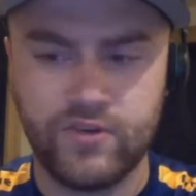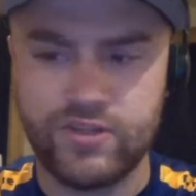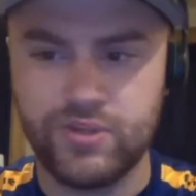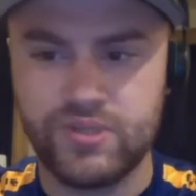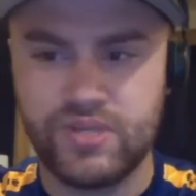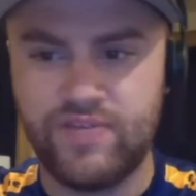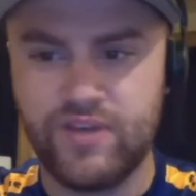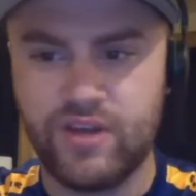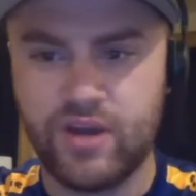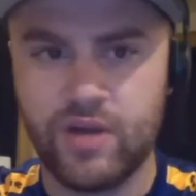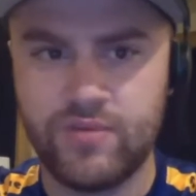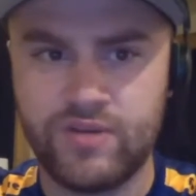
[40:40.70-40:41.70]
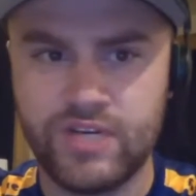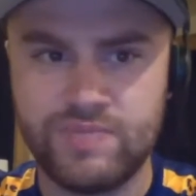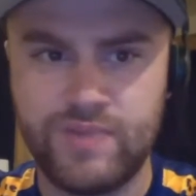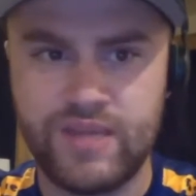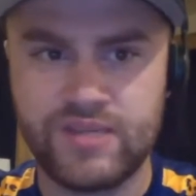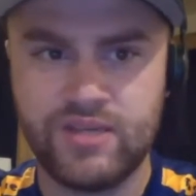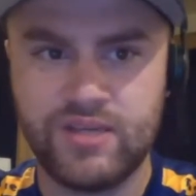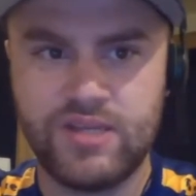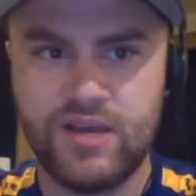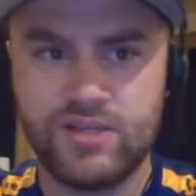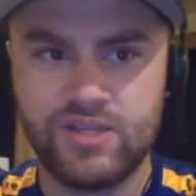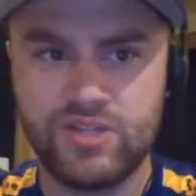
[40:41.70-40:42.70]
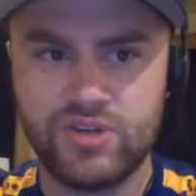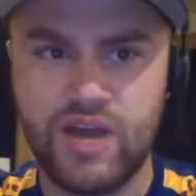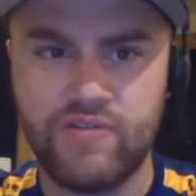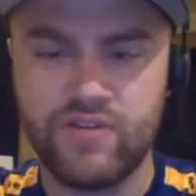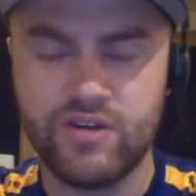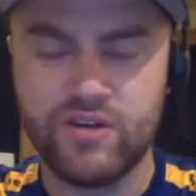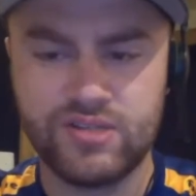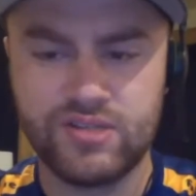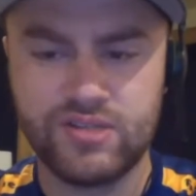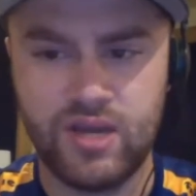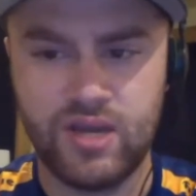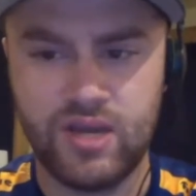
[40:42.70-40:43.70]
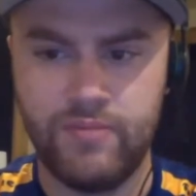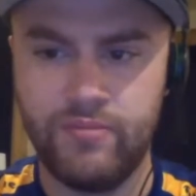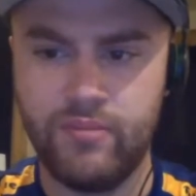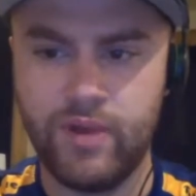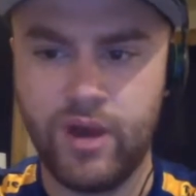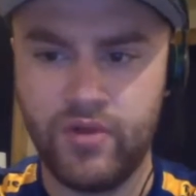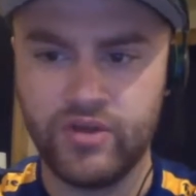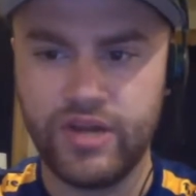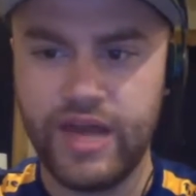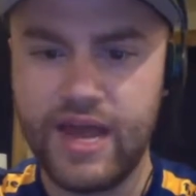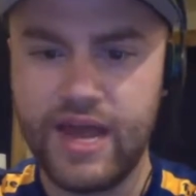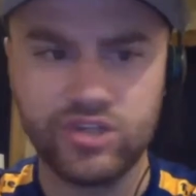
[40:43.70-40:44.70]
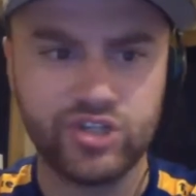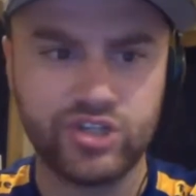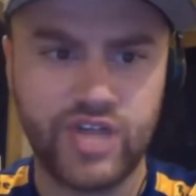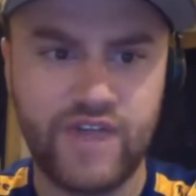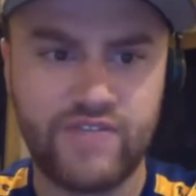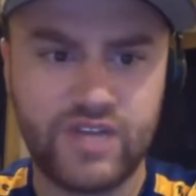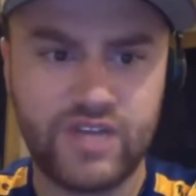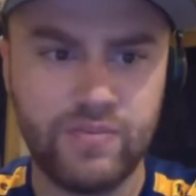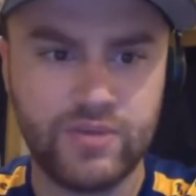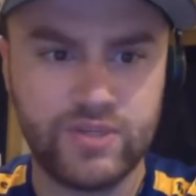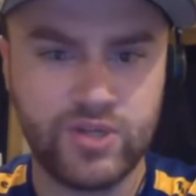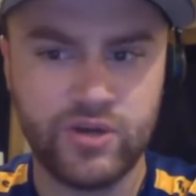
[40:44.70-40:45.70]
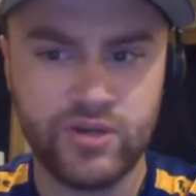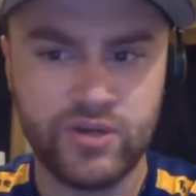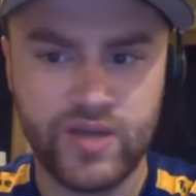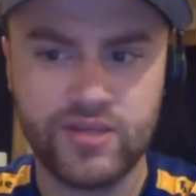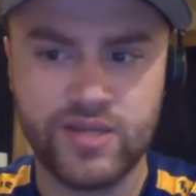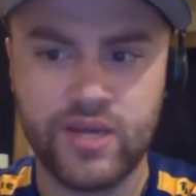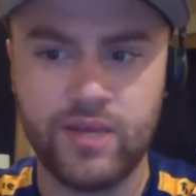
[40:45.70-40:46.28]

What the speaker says: safety car just basically tells the drivers on their dash they have to keep a certain delta.